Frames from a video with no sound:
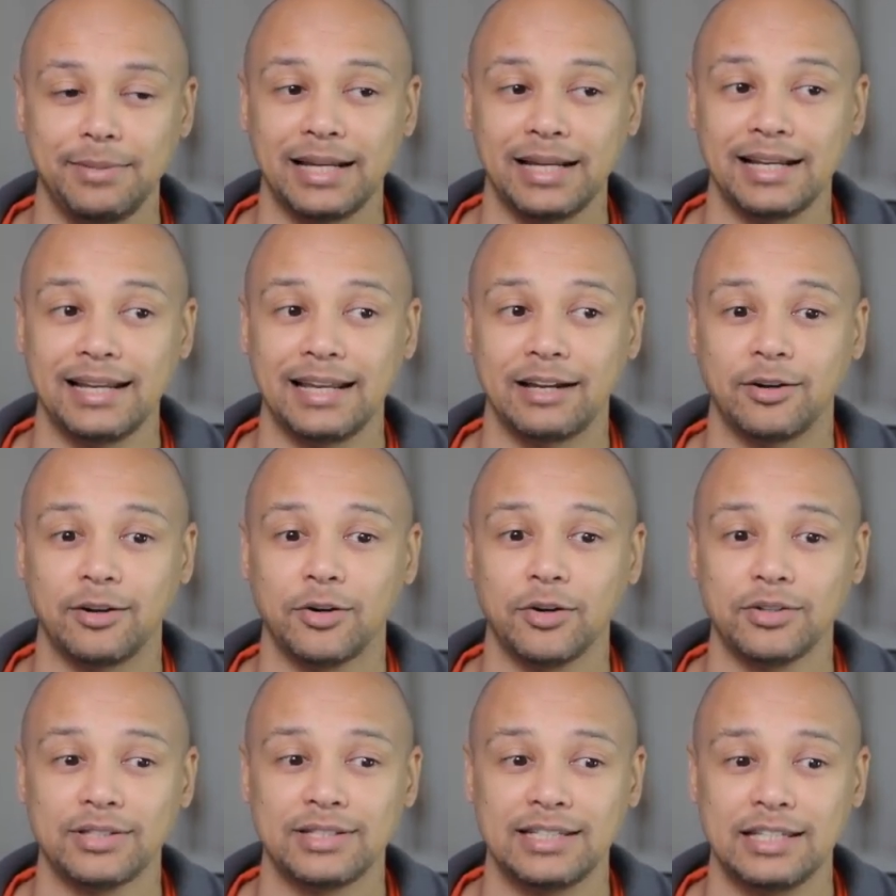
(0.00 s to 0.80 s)
click
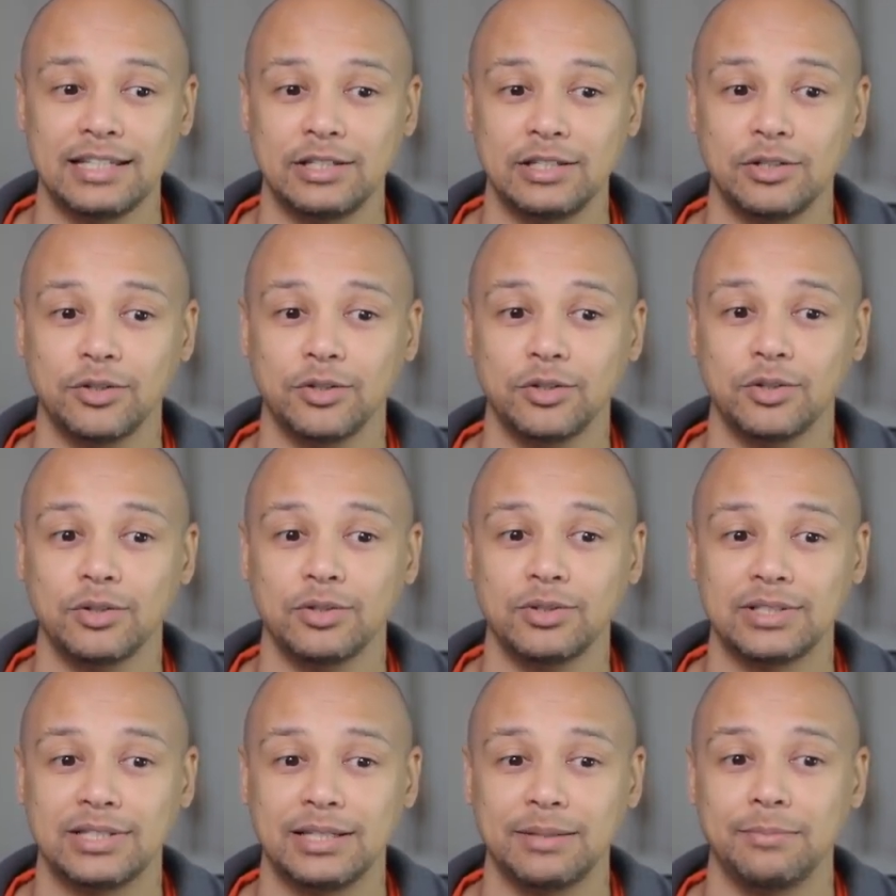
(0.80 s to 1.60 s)

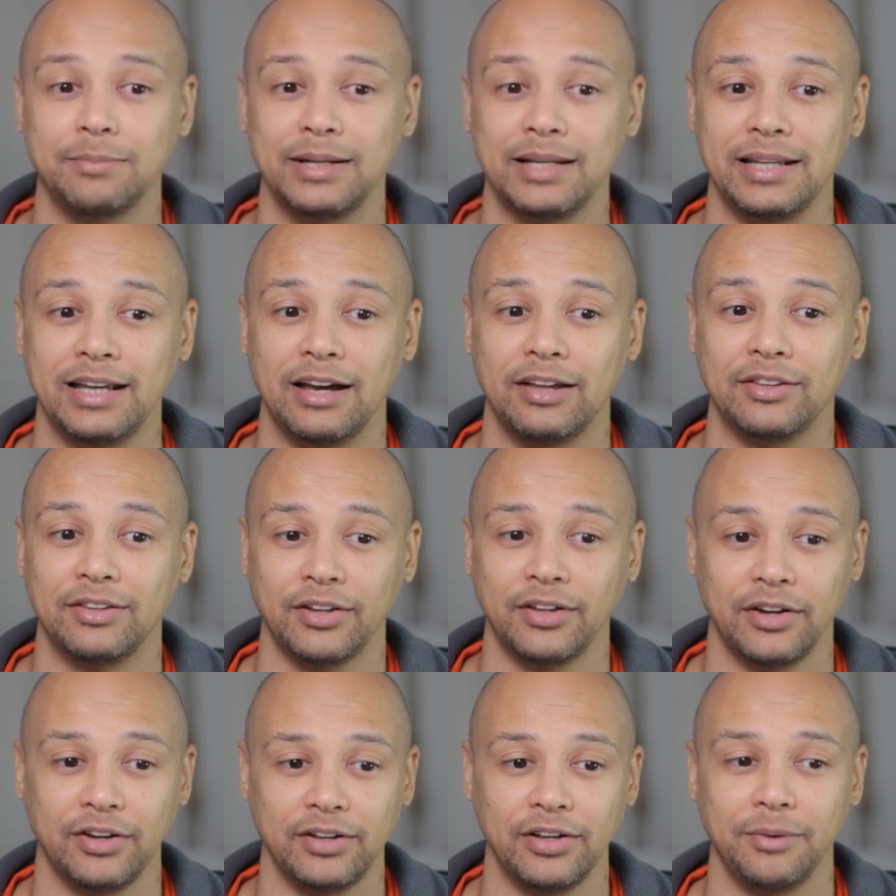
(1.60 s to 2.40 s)
continue, simply
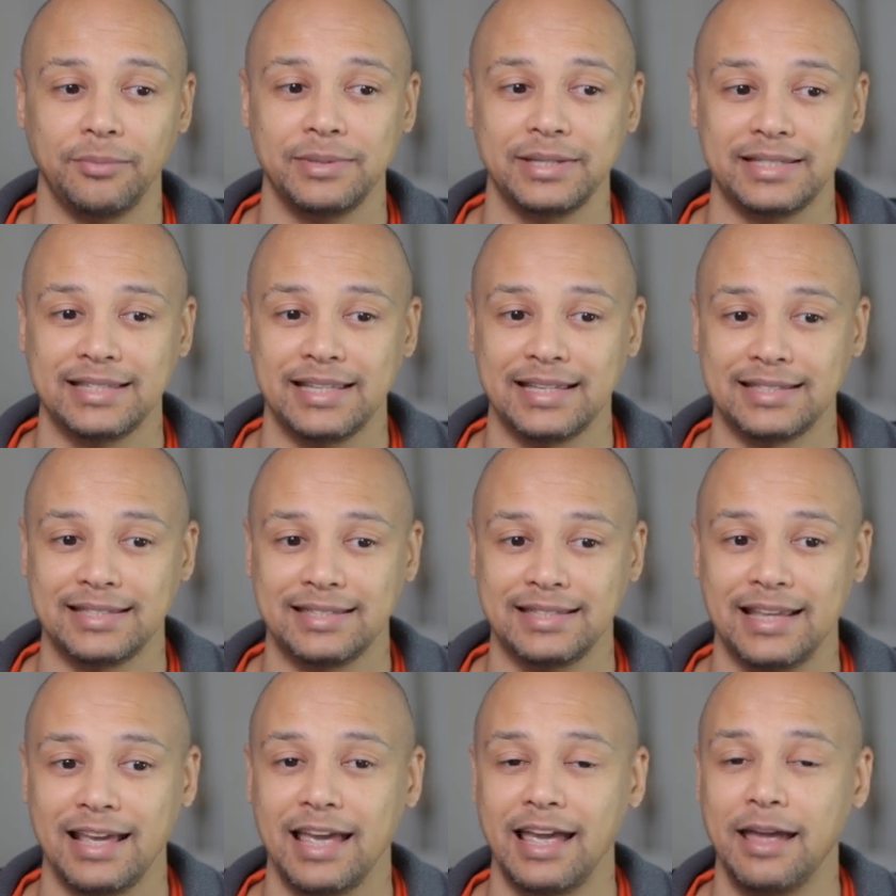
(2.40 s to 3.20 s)
enter your business
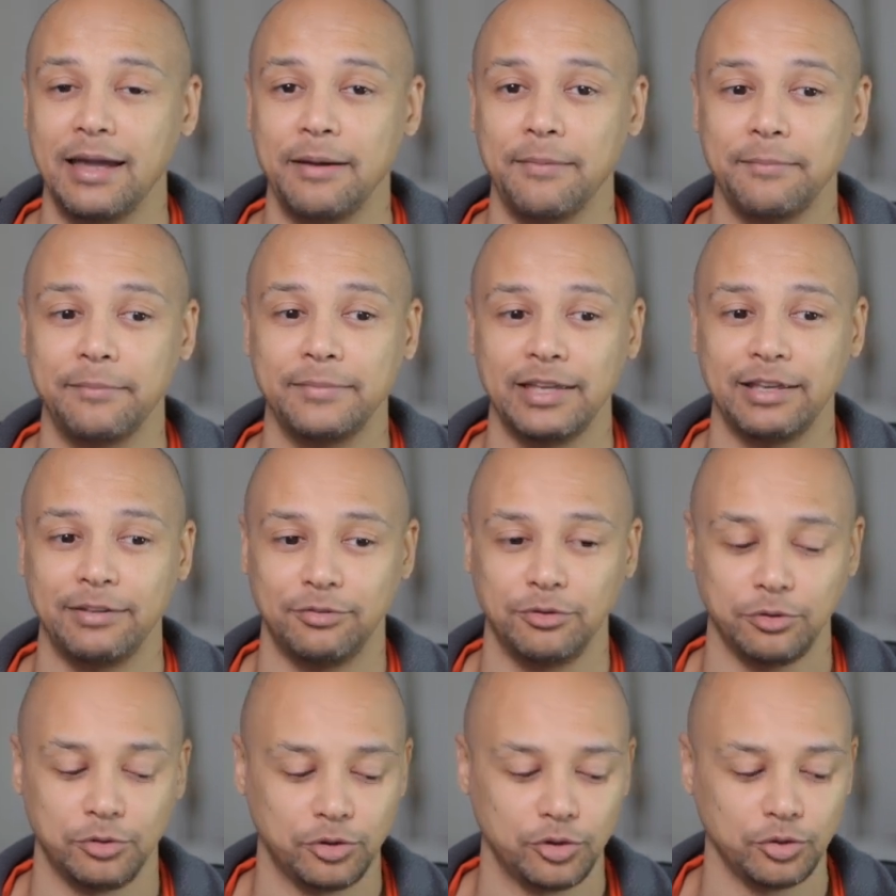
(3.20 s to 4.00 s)
name
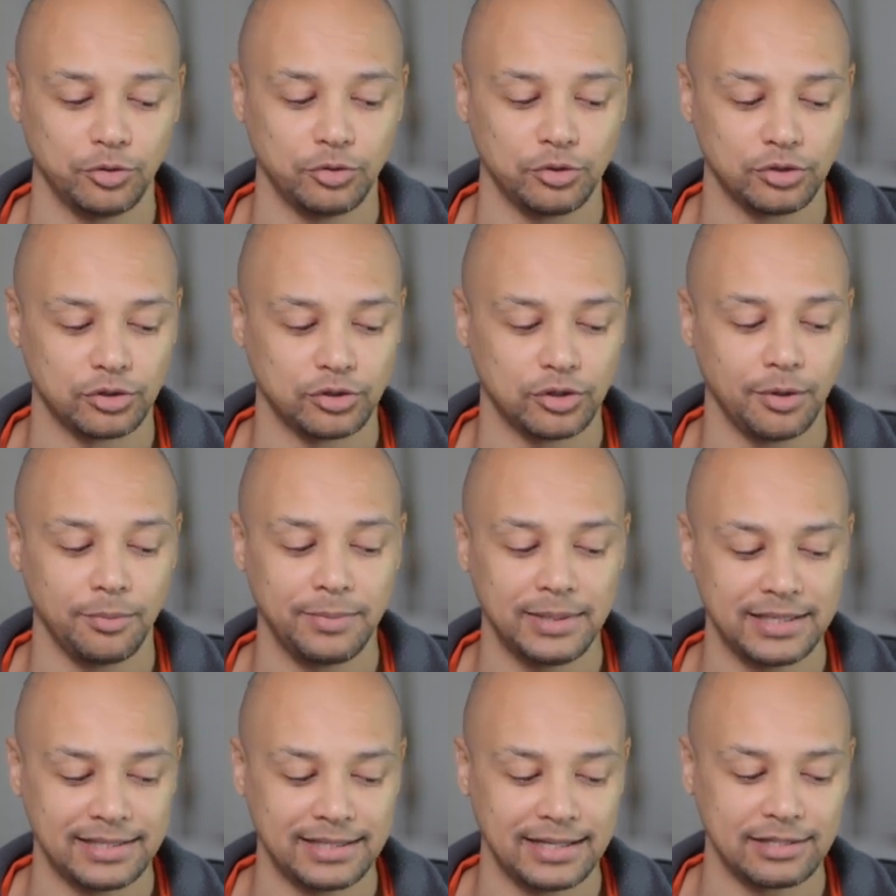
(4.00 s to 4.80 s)
if you choose the
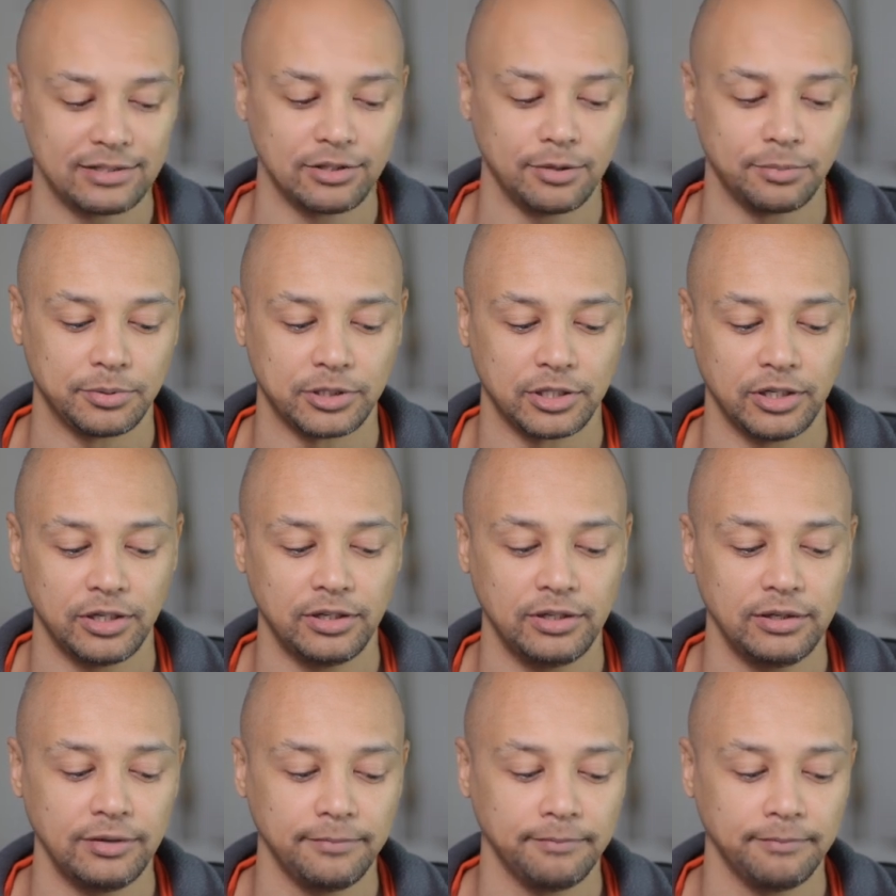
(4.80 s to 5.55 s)
business option.